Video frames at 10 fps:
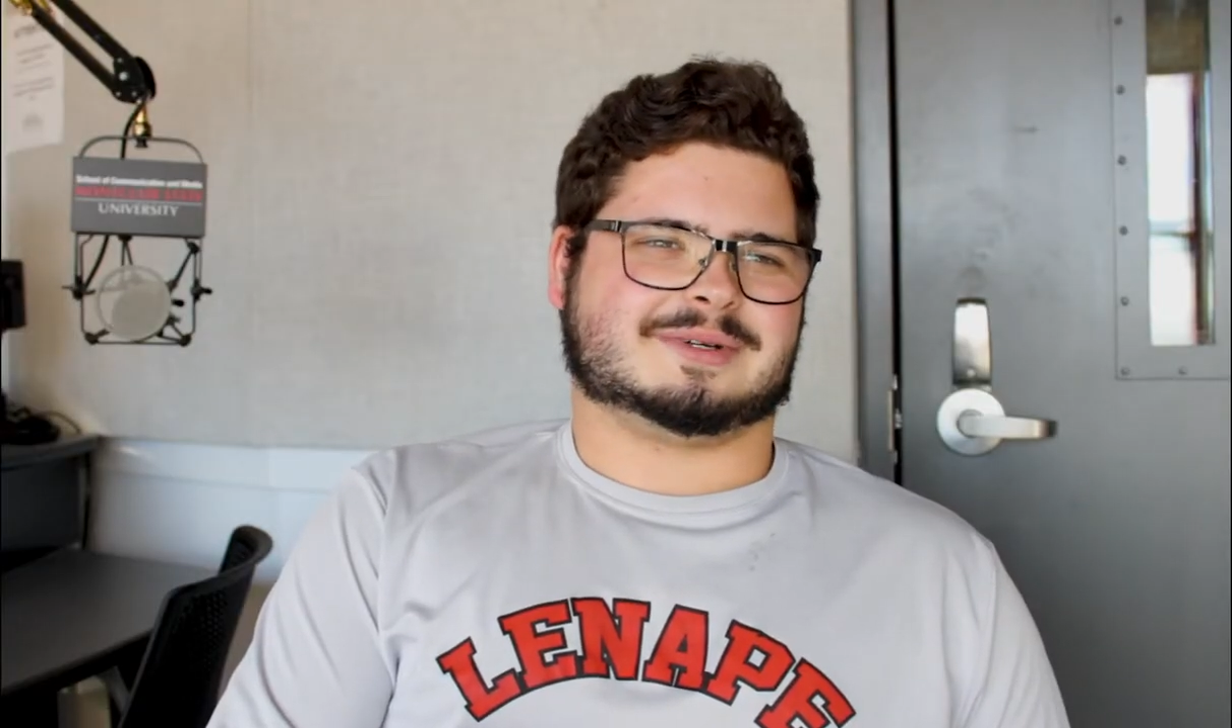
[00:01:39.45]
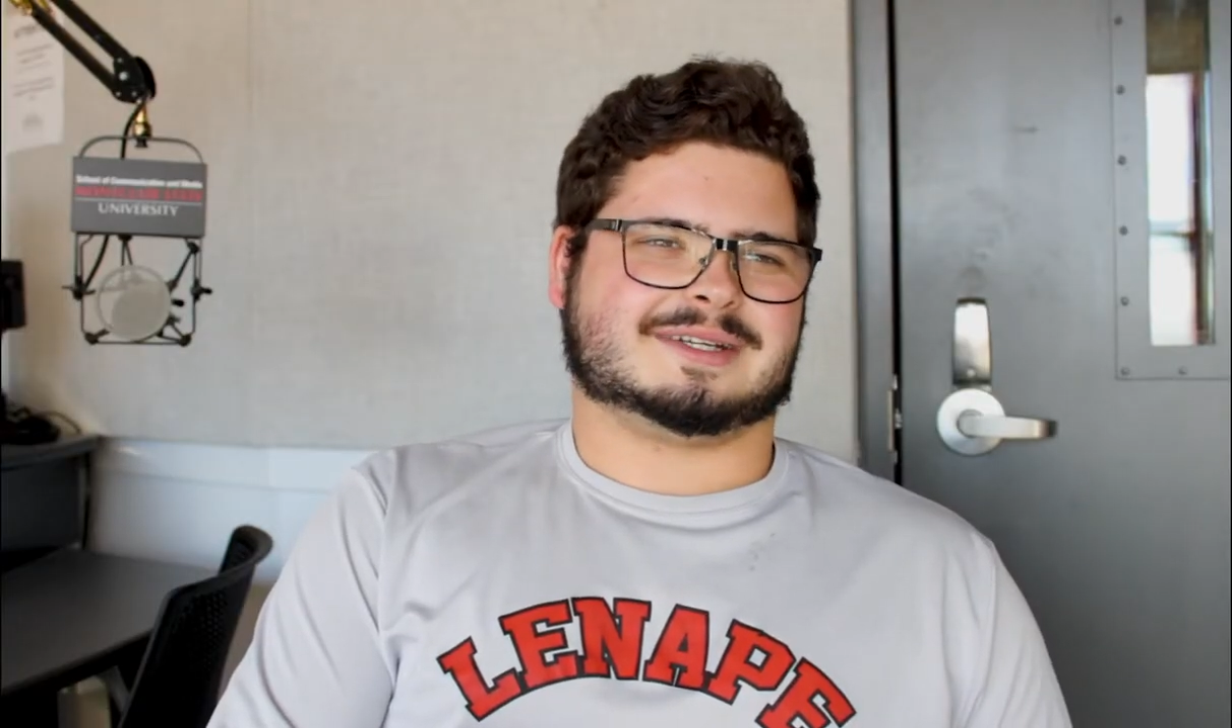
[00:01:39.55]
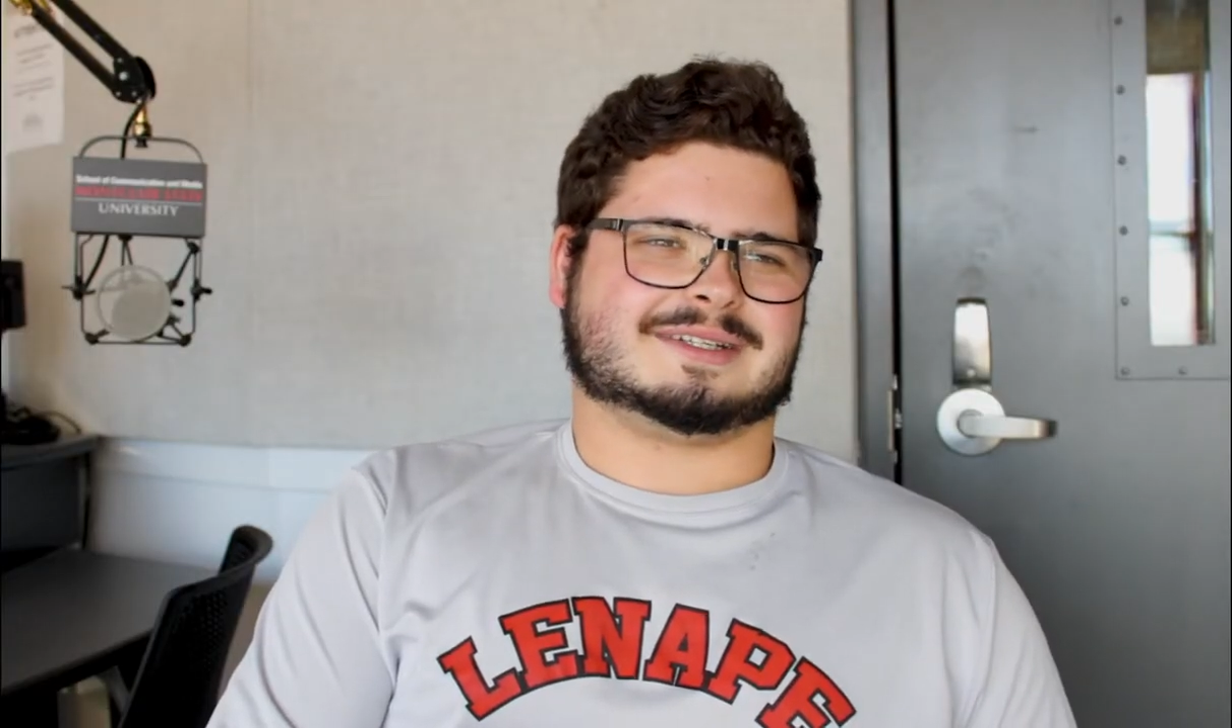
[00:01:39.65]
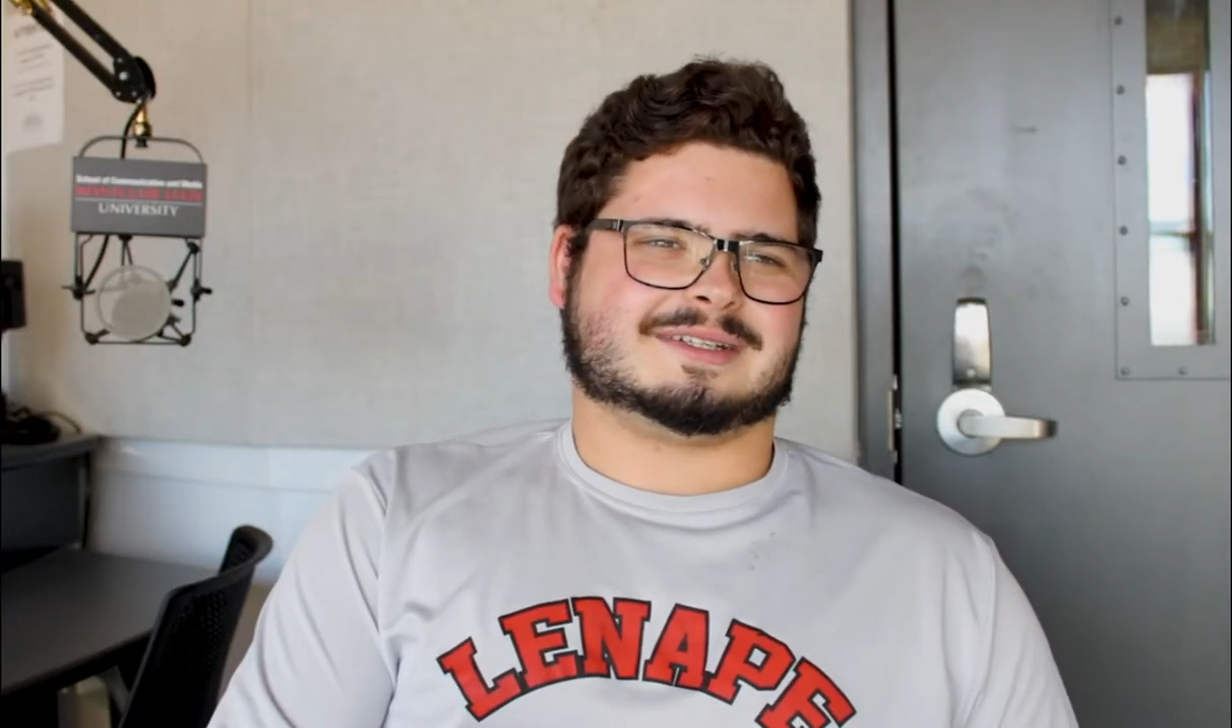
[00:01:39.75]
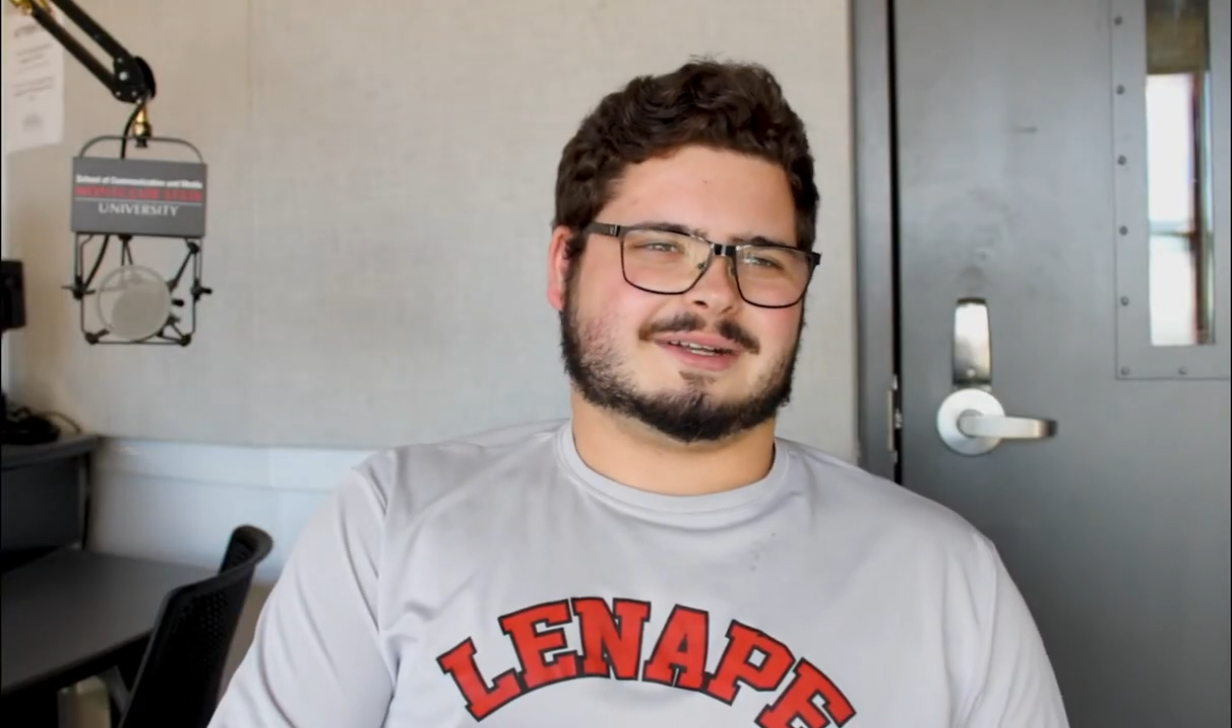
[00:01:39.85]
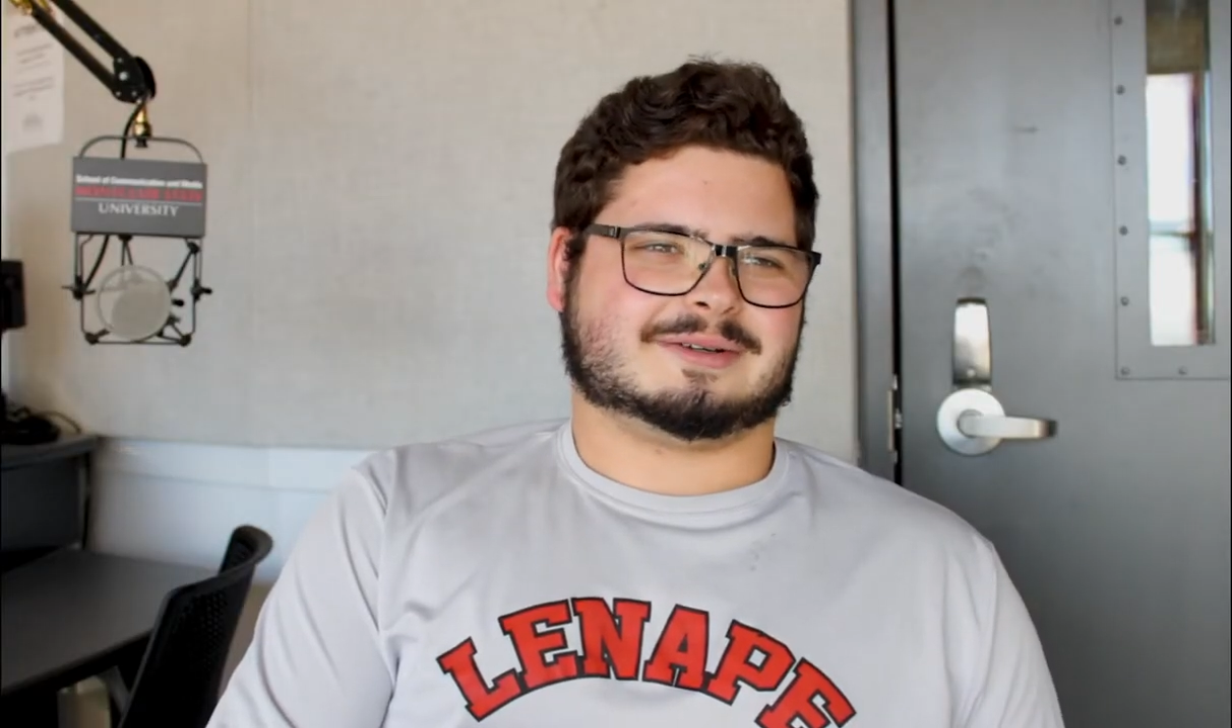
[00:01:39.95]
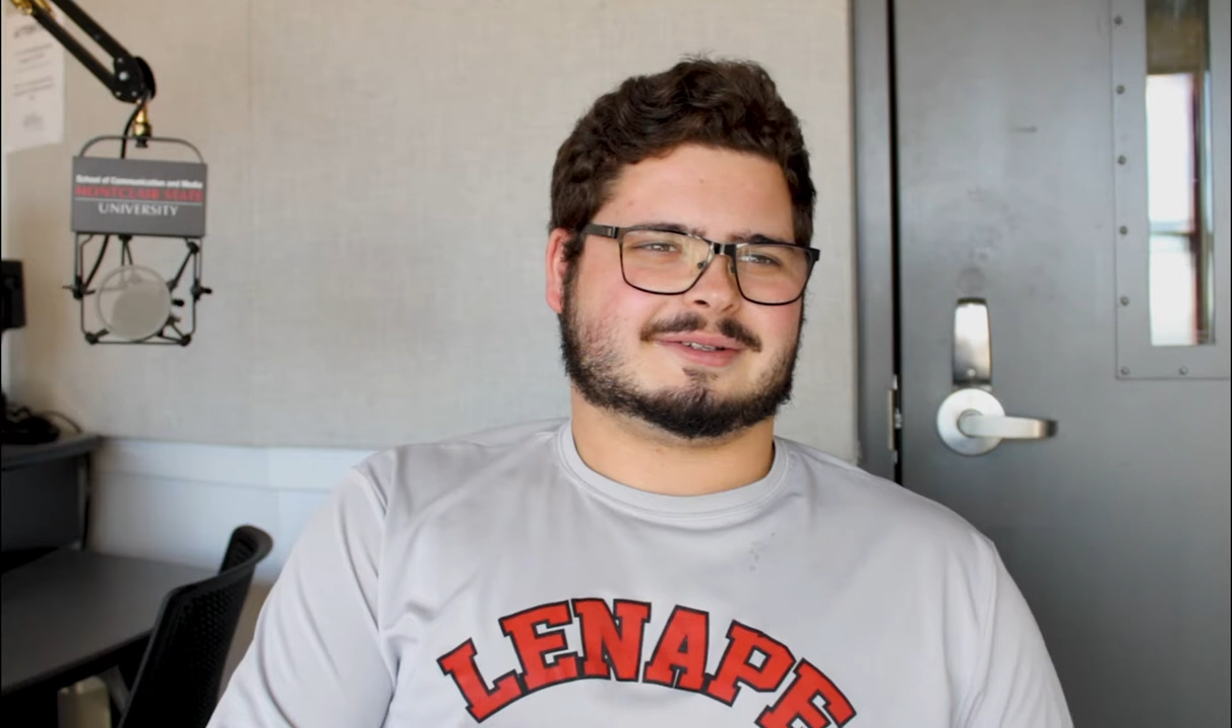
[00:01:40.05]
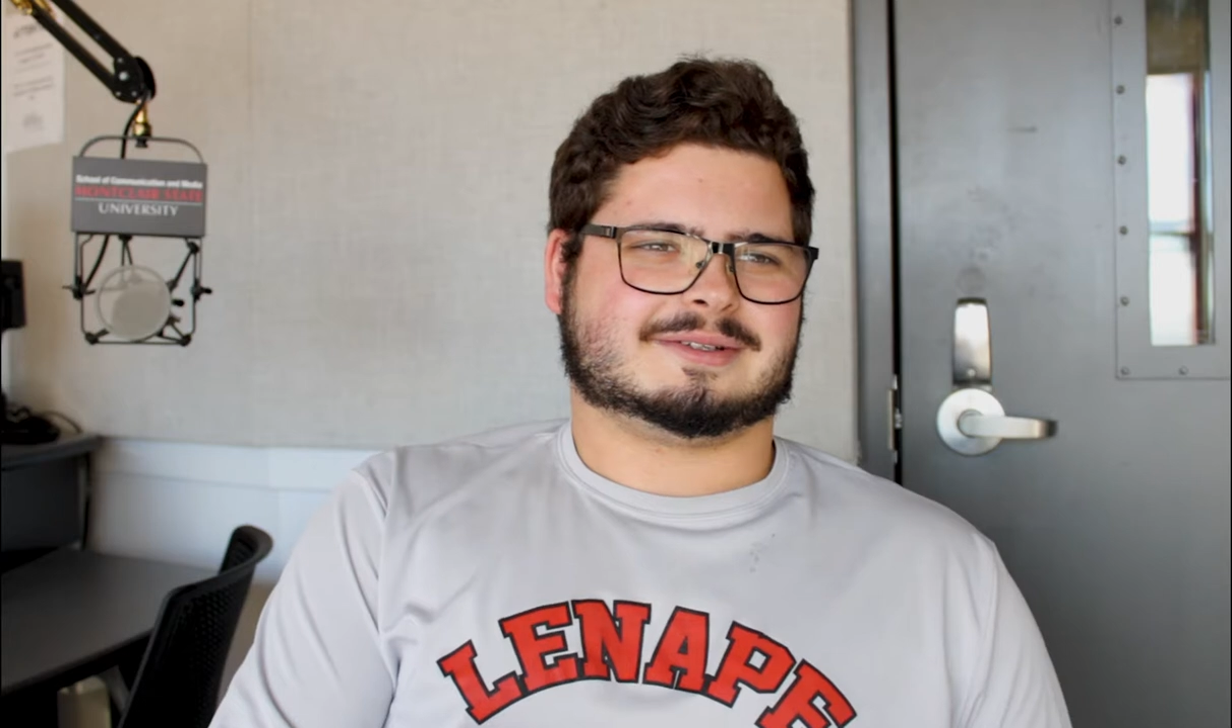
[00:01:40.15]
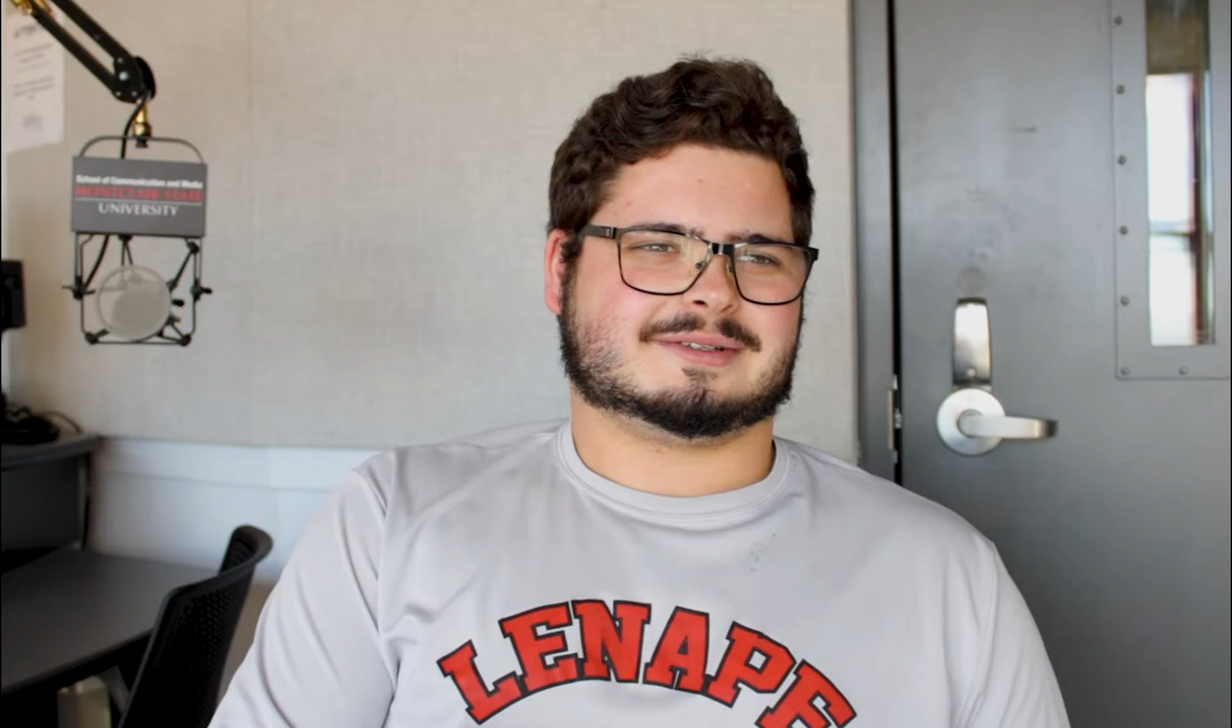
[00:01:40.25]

But, you know,